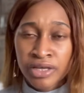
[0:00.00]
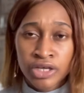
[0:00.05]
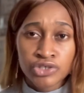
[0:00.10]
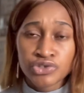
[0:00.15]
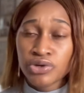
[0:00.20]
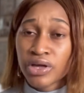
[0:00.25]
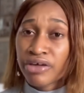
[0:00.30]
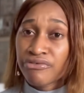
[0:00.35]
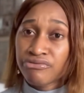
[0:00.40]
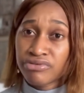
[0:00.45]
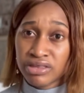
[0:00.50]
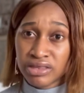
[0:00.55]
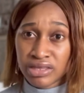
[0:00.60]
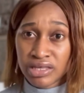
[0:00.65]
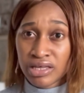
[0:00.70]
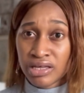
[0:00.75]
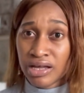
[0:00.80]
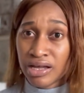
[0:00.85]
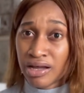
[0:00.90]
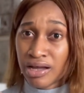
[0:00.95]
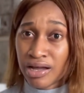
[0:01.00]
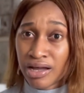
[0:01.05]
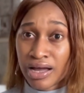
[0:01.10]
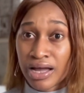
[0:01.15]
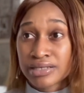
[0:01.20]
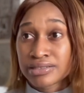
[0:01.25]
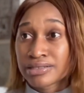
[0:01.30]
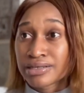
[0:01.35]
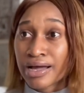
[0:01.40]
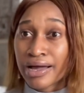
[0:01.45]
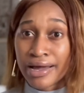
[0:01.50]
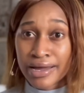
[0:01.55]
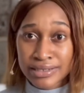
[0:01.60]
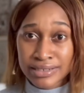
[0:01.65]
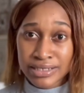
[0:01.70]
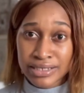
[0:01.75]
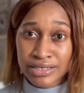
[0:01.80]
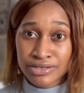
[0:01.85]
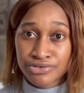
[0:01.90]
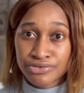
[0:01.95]
So everything has
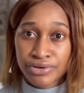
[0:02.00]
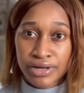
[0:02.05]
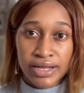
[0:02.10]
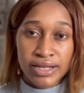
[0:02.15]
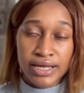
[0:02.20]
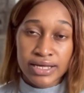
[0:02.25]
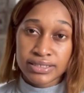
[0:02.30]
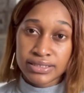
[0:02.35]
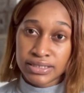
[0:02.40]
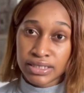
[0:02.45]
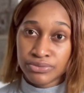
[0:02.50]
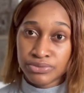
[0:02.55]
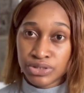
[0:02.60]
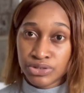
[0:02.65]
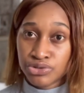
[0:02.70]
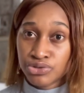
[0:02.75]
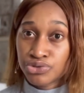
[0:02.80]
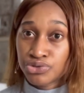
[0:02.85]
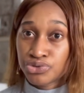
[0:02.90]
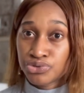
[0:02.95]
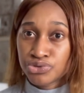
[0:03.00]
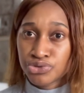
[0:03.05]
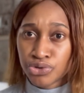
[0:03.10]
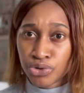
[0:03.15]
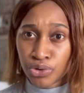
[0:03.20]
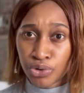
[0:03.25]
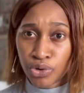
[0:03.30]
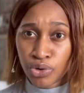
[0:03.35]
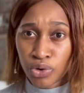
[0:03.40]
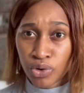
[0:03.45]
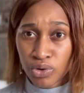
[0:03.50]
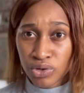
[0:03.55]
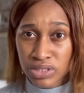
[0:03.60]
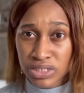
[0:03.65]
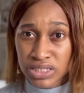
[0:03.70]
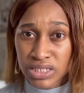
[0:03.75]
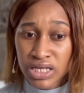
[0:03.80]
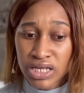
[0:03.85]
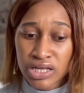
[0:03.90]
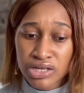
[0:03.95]
added. You realize that when you do your
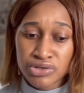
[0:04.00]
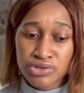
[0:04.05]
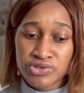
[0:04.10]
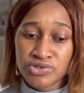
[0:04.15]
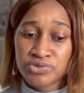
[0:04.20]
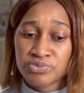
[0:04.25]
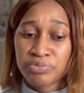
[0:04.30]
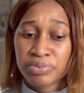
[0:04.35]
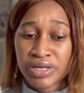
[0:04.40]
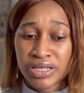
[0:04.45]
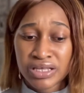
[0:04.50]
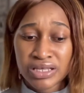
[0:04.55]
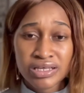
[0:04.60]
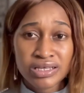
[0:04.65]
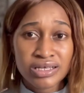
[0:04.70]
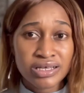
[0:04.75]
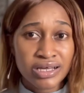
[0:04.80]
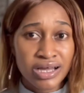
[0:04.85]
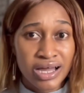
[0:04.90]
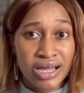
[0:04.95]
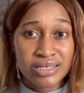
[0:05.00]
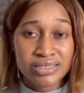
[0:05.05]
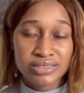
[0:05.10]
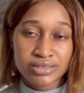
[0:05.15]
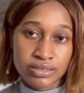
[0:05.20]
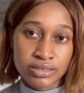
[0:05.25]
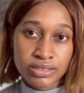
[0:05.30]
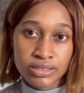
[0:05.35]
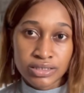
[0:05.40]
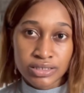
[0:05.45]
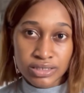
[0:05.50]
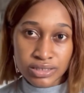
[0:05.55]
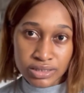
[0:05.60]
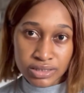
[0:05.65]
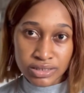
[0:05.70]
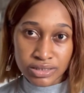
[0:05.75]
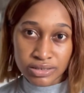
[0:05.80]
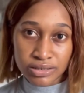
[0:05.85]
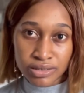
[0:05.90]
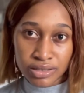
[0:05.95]
cost, you're spending at least
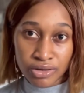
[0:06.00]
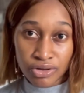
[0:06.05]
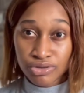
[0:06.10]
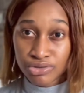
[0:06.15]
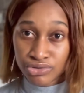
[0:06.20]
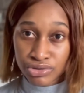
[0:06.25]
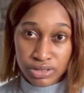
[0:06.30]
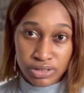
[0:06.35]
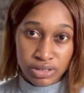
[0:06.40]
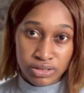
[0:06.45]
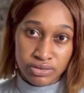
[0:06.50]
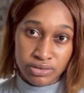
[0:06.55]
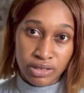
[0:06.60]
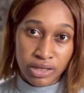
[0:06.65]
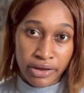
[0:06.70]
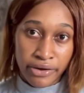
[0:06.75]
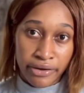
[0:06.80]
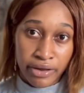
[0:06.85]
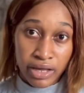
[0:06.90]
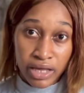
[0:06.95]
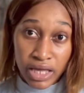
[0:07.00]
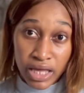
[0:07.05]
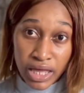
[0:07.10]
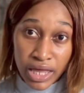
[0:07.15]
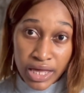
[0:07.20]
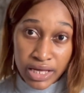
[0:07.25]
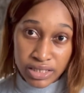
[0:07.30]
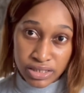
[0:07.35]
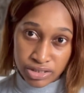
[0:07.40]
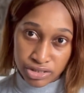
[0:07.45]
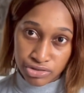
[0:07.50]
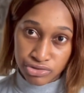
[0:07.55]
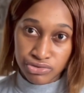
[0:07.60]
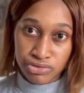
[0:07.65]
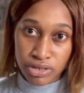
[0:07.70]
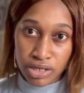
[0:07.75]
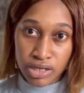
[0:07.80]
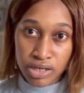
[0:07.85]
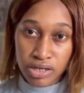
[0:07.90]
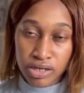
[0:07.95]
100,000 naira
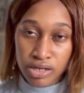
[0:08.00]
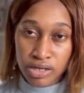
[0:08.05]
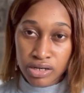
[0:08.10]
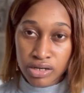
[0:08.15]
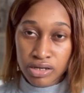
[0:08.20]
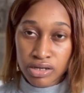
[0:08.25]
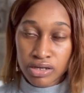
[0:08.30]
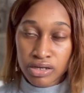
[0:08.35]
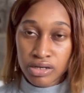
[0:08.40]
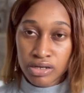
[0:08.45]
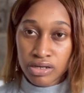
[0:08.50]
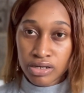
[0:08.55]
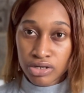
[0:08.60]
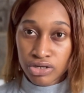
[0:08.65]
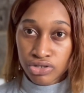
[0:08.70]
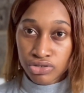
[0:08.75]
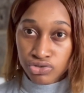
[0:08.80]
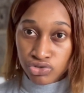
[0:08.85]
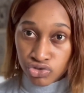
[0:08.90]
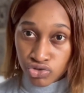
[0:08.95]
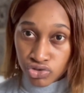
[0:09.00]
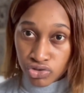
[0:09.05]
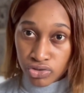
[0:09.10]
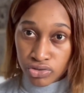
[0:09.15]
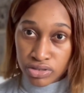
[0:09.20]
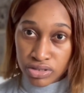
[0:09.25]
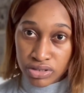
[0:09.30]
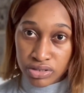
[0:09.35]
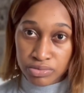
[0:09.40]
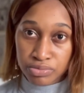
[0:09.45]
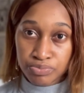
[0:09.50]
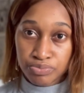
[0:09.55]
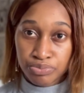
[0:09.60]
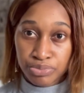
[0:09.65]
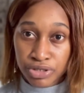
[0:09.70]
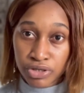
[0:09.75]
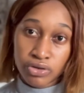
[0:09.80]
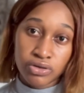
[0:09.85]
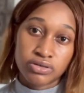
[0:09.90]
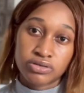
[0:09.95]
extra just
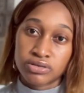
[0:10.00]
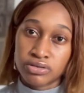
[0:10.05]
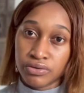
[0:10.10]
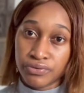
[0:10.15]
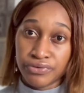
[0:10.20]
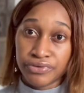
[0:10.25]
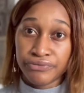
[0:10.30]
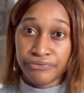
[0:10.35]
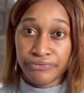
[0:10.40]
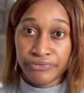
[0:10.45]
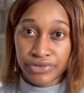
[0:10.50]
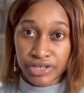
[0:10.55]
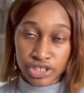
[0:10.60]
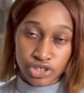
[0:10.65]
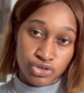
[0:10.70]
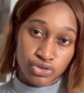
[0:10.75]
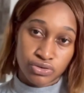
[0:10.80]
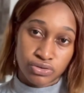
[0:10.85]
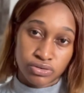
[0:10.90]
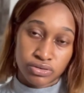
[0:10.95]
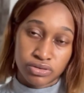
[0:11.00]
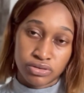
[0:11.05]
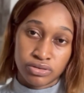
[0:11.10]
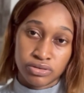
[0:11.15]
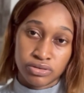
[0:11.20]
because of inflation.